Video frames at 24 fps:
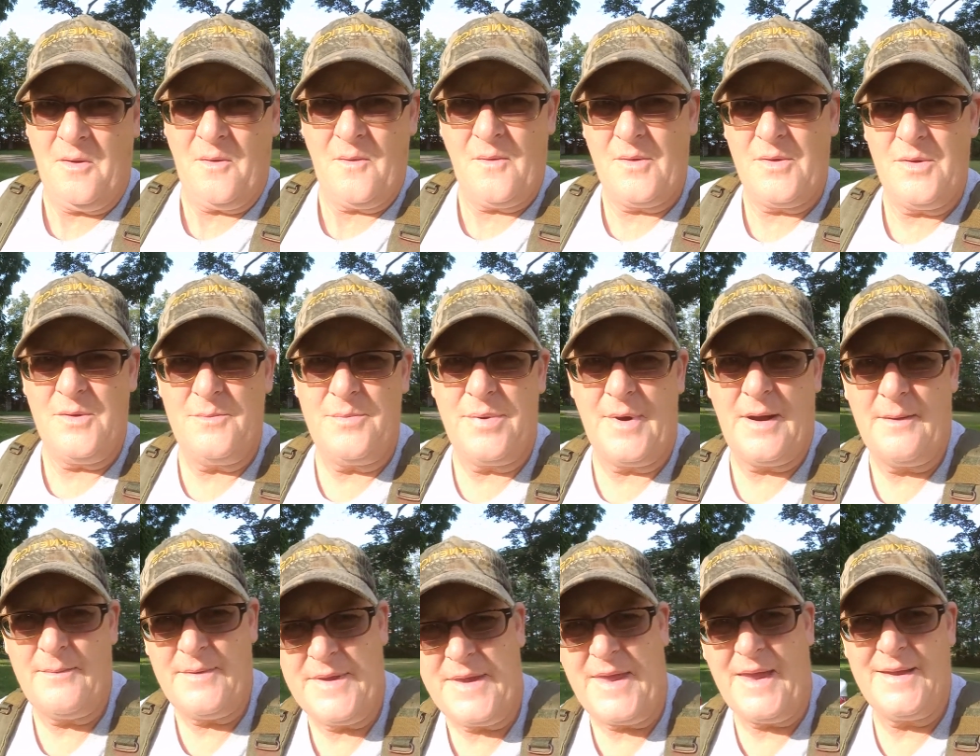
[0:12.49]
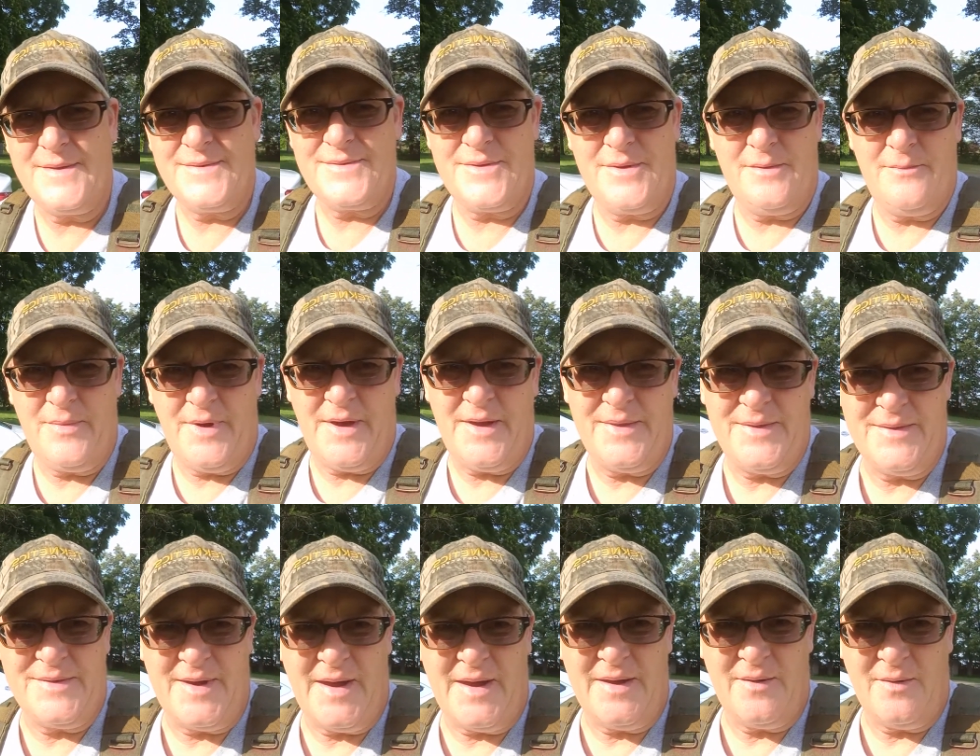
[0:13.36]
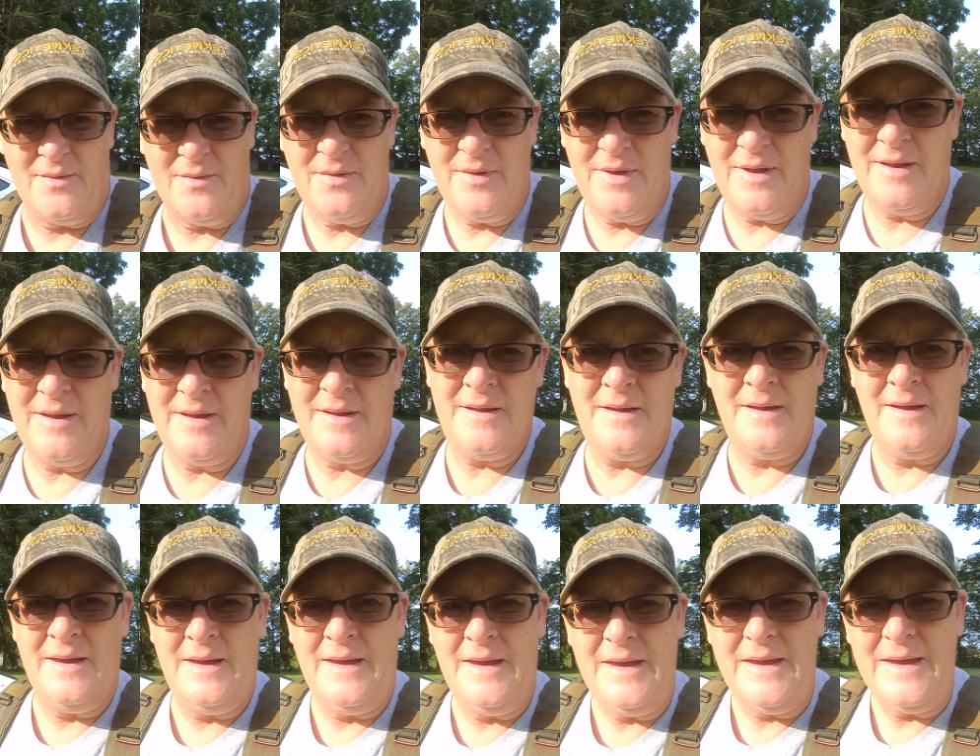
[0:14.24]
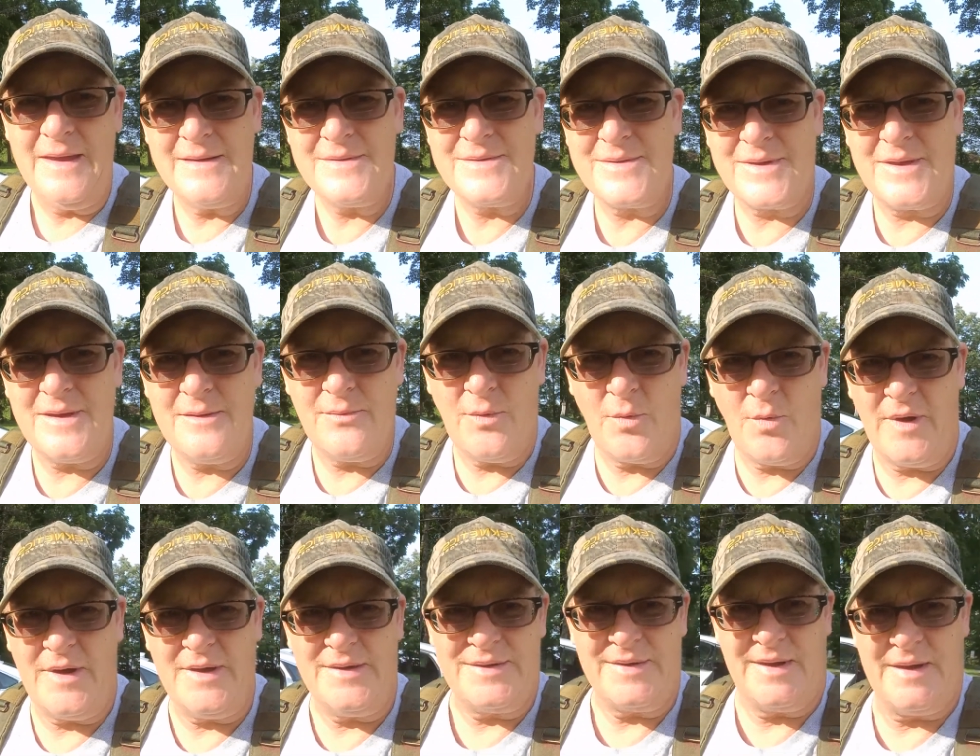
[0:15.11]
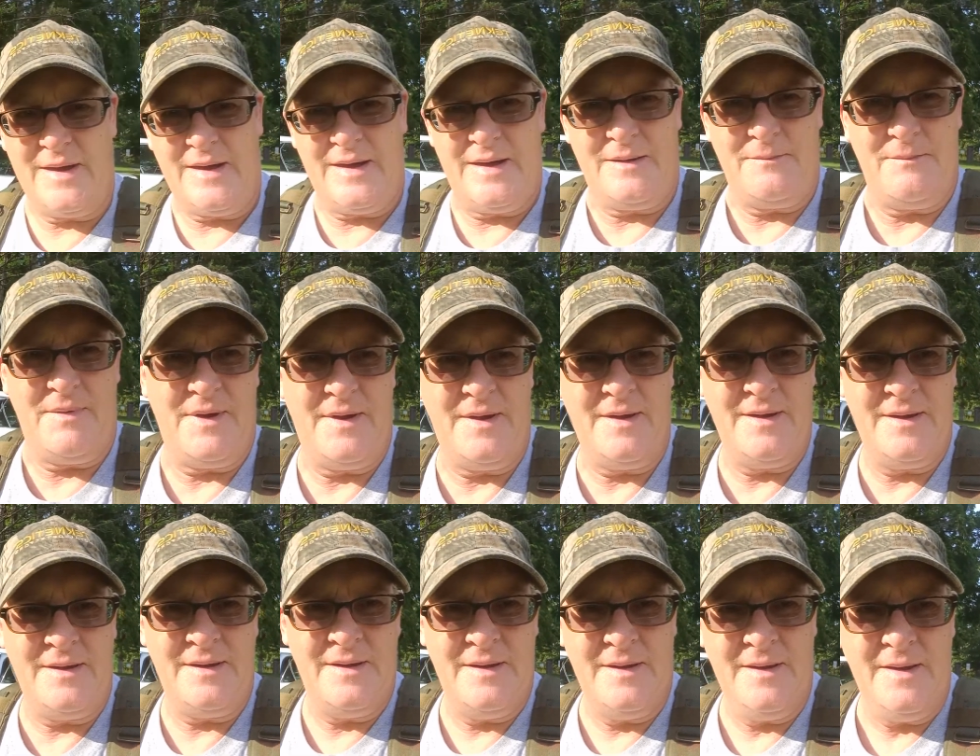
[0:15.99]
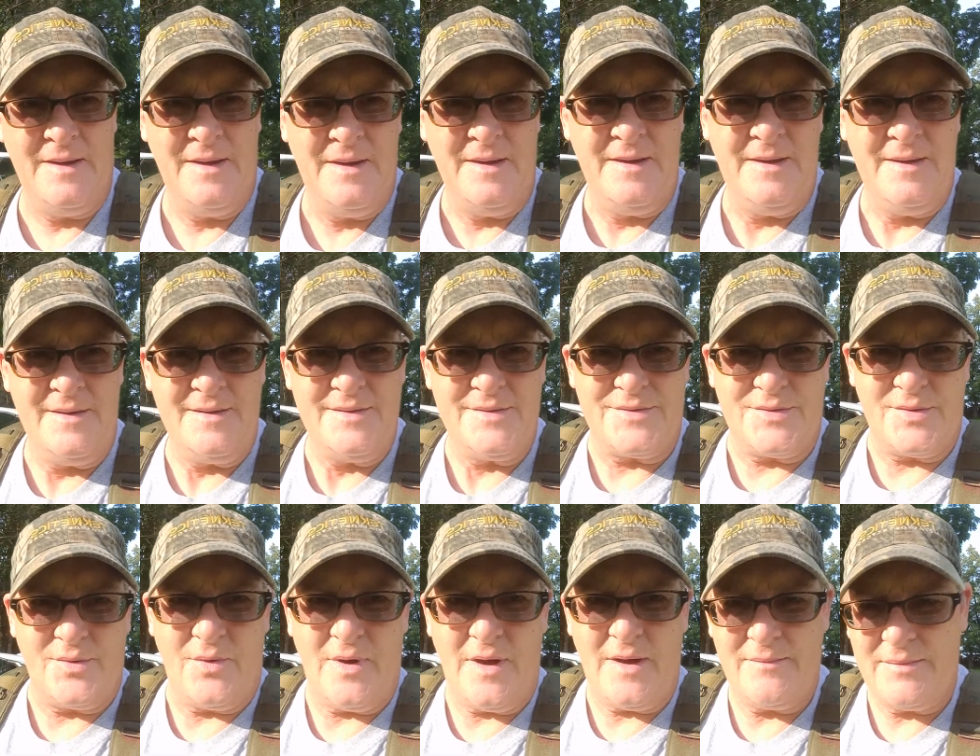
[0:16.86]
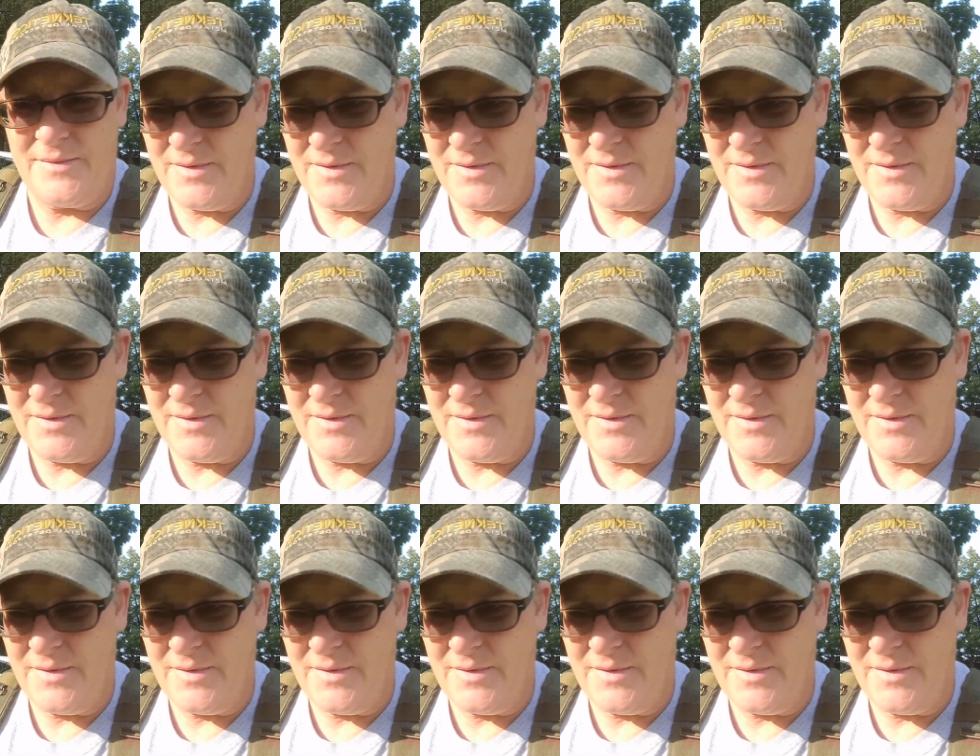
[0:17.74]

Well, you probably guessed it by the title. It's giveaway time. So I've